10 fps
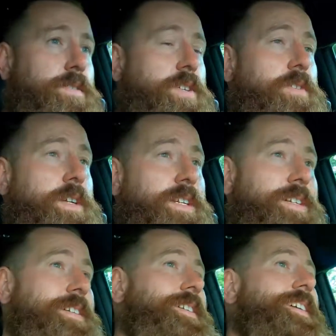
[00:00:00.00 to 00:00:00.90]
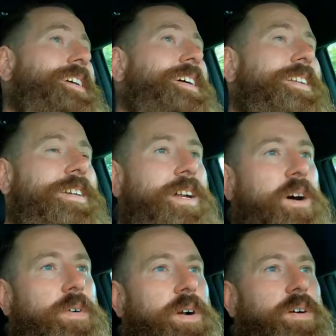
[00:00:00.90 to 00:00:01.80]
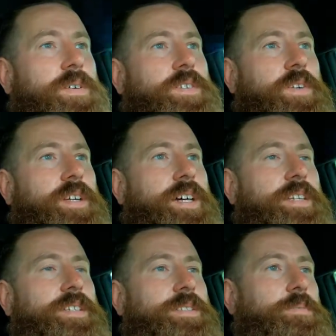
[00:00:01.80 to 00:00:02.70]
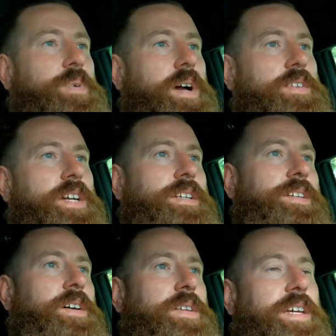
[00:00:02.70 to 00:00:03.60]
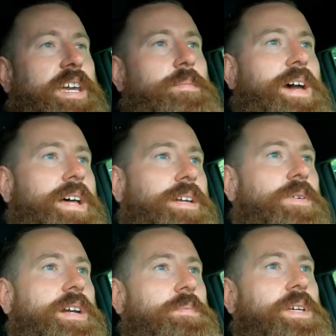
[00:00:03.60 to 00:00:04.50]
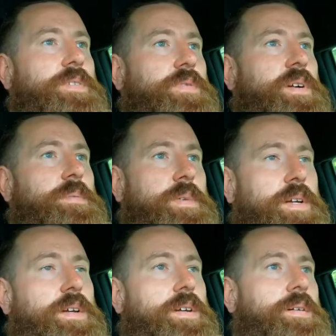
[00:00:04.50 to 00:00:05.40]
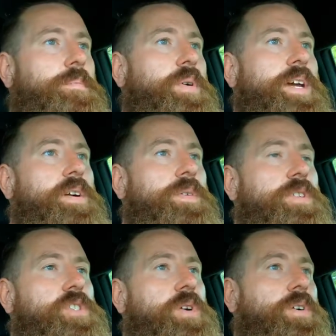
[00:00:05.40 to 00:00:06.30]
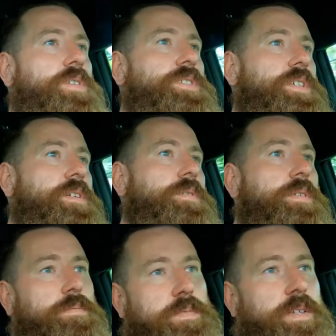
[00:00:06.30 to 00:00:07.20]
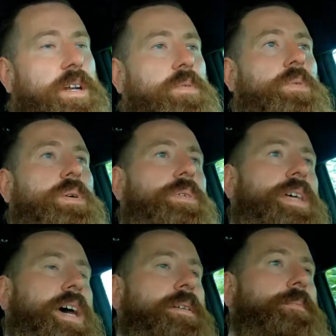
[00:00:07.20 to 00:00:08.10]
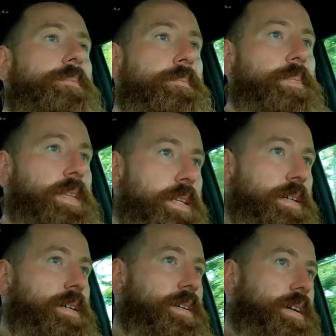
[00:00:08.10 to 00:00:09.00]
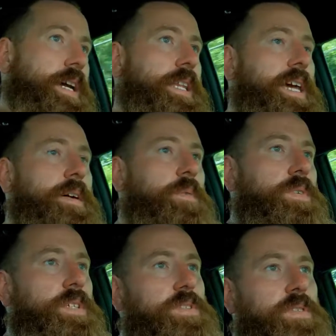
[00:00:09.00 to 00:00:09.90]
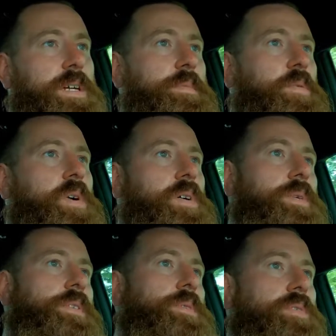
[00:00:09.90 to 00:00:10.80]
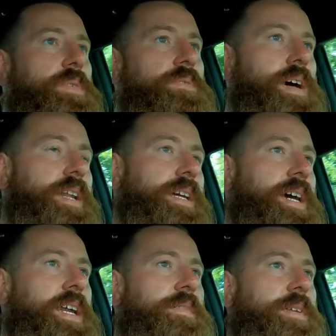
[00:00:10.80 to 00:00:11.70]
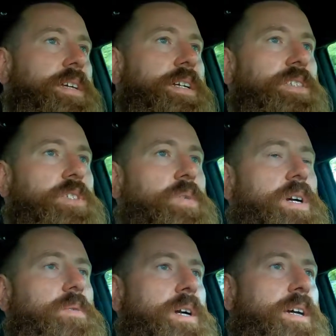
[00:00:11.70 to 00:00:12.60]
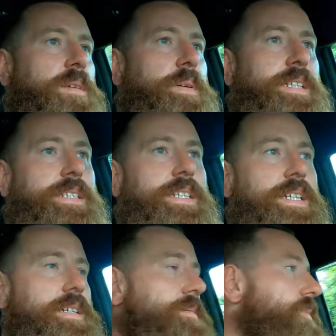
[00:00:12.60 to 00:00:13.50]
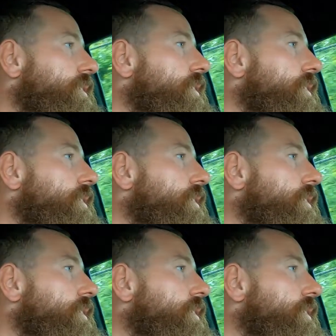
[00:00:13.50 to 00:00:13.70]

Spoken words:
Tuning. Did all of our tuning on this project. You know, they came highly recommended from Brett over at Jokerz, so, you know, we went with that. That was a dream to work with once we finally got everything squared away on the PCM.